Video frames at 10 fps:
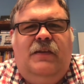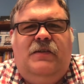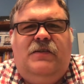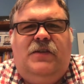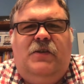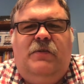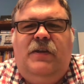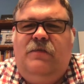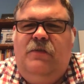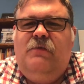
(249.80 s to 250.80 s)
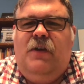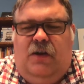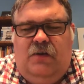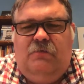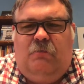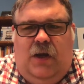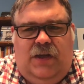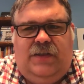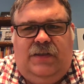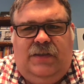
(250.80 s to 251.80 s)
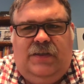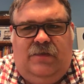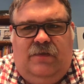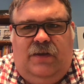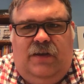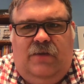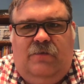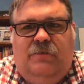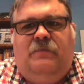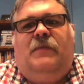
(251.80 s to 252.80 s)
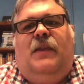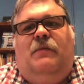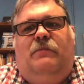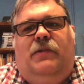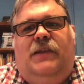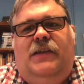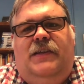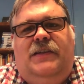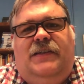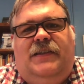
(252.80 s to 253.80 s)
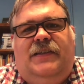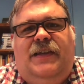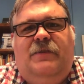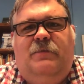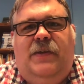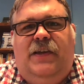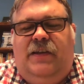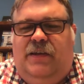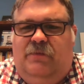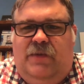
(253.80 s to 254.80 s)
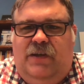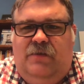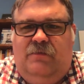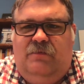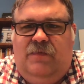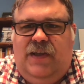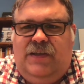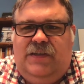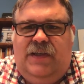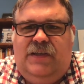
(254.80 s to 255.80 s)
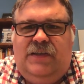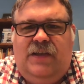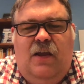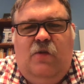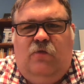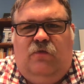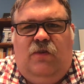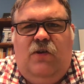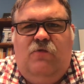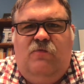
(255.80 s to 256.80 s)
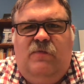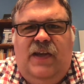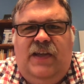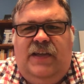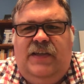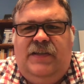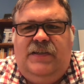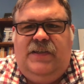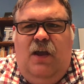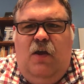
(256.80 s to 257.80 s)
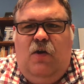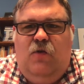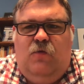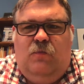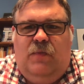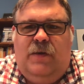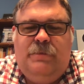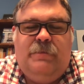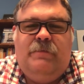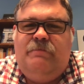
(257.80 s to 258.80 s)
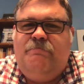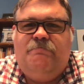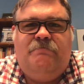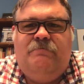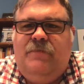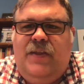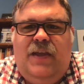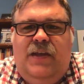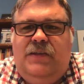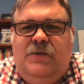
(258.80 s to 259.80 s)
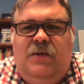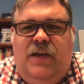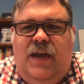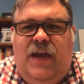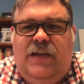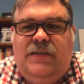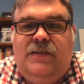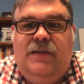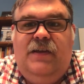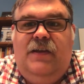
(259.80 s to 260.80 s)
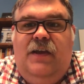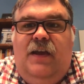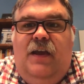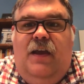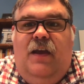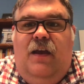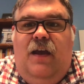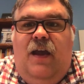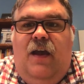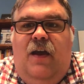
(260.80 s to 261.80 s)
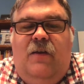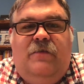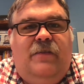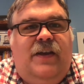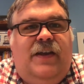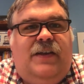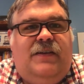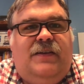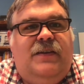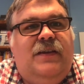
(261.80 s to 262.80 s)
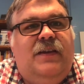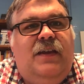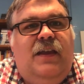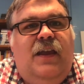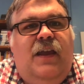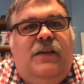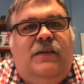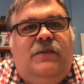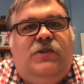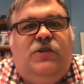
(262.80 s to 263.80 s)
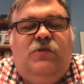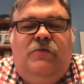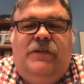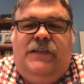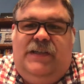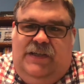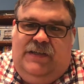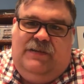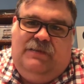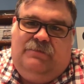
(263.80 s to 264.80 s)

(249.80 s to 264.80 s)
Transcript: So if you are watching this video, please send me an email that says Rome is home. That's all I ask. All right, sourcing.